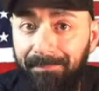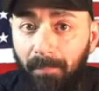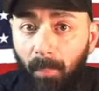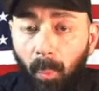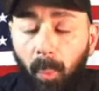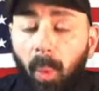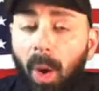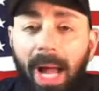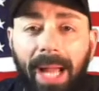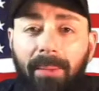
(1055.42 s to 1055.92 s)

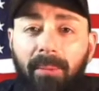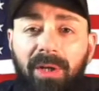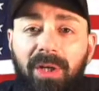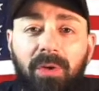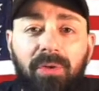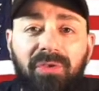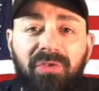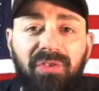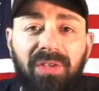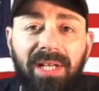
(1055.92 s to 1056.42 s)
Why were
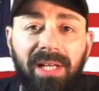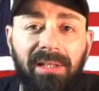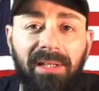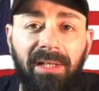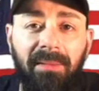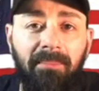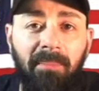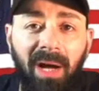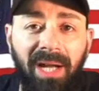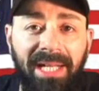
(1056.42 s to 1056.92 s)
you
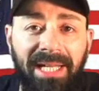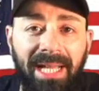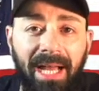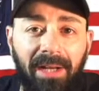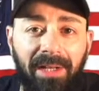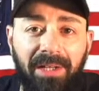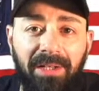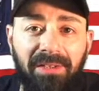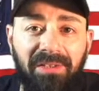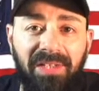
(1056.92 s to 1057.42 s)
stealing money
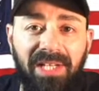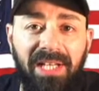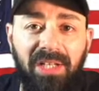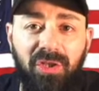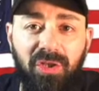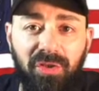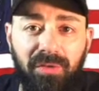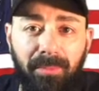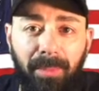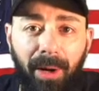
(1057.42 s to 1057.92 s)
out of your
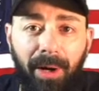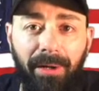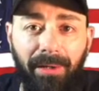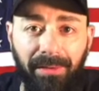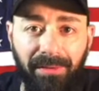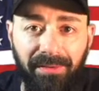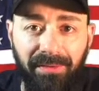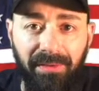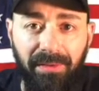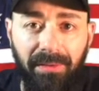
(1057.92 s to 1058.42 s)
teacher's
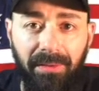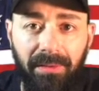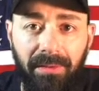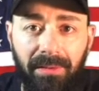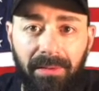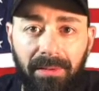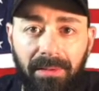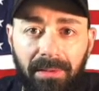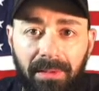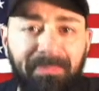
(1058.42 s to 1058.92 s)
purse?
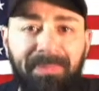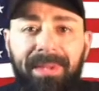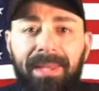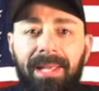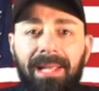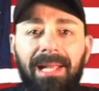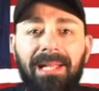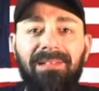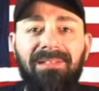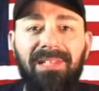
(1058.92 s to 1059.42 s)

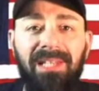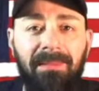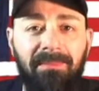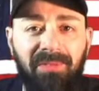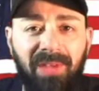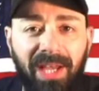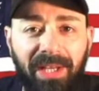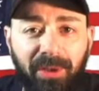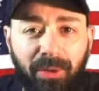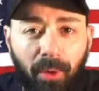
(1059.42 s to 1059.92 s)
It
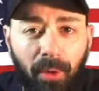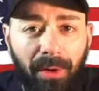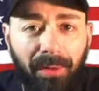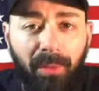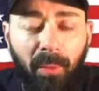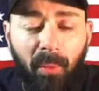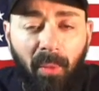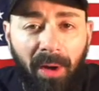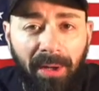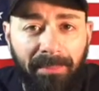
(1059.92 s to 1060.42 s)
seems like you're
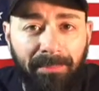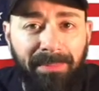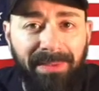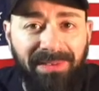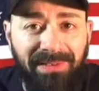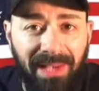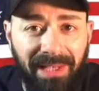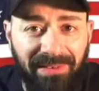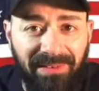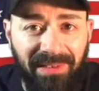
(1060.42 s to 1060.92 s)
the one
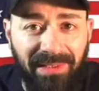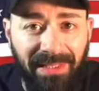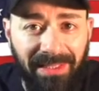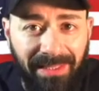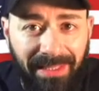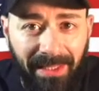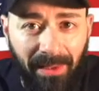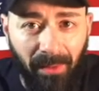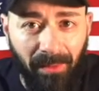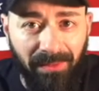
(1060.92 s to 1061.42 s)
possessing the
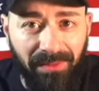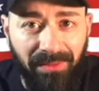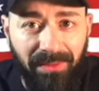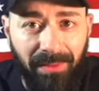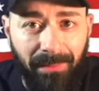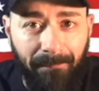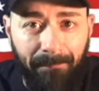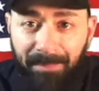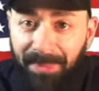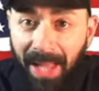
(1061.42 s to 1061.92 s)
guilt.
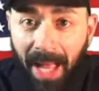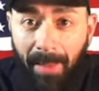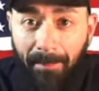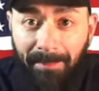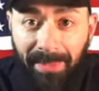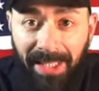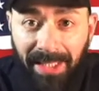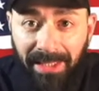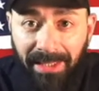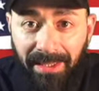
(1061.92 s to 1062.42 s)
Not
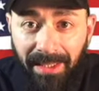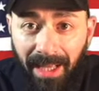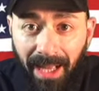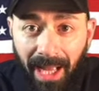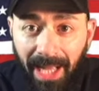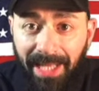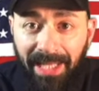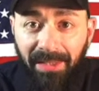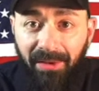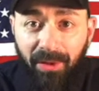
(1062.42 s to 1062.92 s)
me.
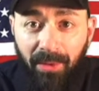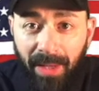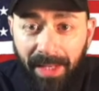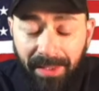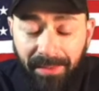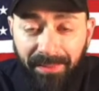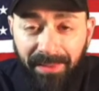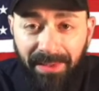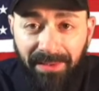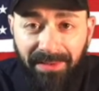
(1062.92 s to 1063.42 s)
I didn't do
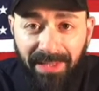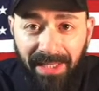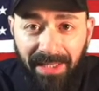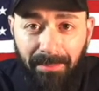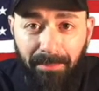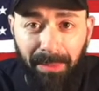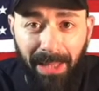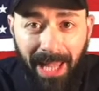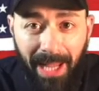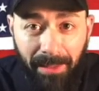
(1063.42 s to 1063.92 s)
anything to any
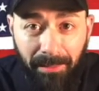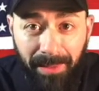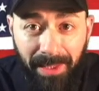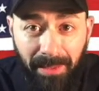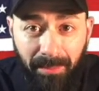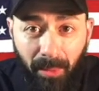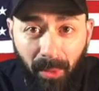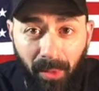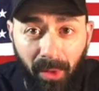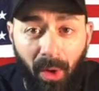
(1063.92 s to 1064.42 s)
black
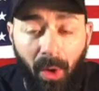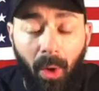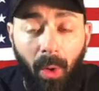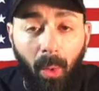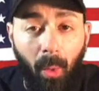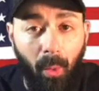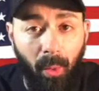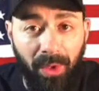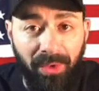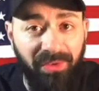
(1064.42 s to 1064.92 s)
people
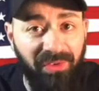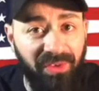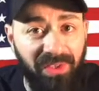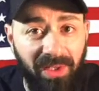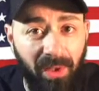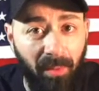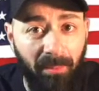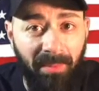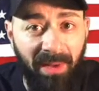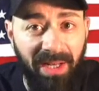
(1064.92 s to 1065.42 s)
or
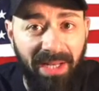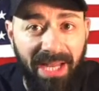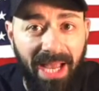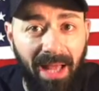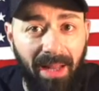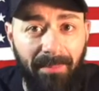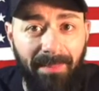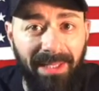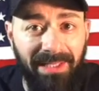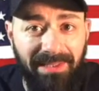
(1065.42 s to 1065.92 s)
steal money
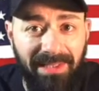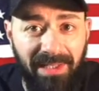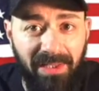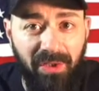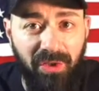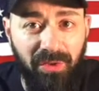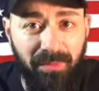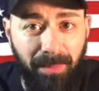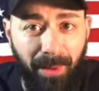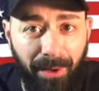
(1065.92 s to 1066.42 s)
out of my
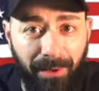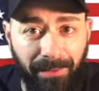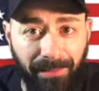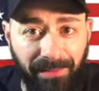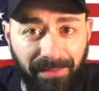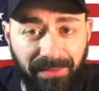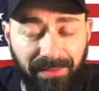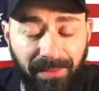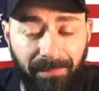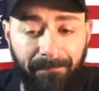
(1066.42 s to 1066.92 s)
teacher's
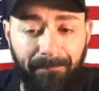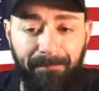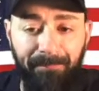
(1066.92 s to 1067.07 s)
purse.